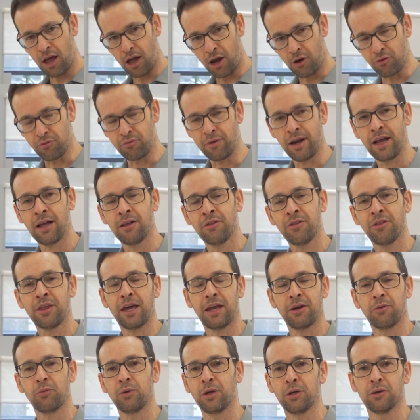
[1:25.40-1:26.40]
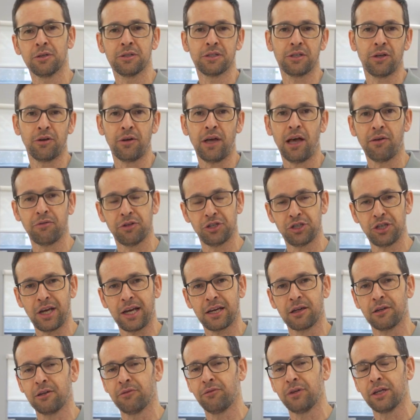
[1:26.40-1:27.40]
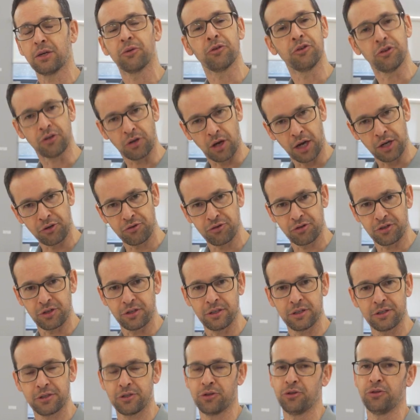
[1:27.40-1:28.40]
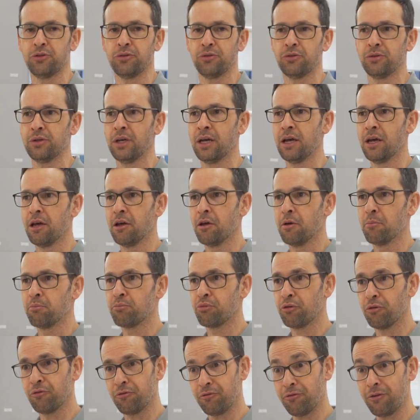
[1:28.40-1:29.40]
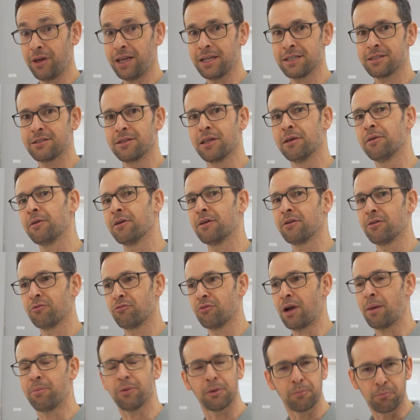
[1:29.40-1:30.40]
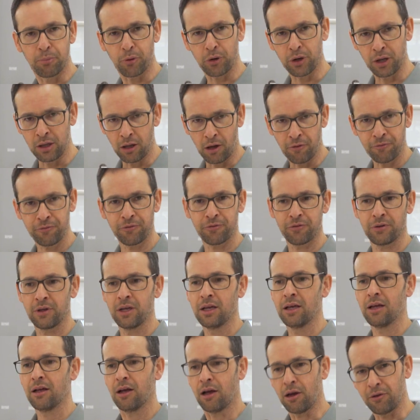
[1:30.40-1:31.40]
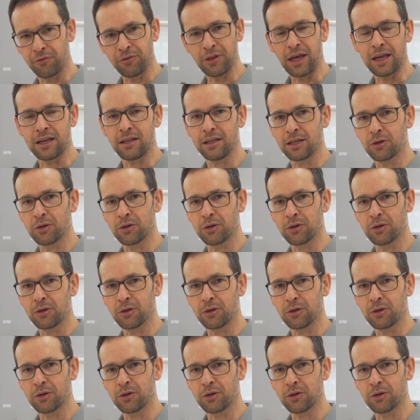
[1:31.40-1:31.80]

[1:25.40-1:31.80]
Around that we also have a jacket of liquid nitrogen to prevent the rapid boil off of that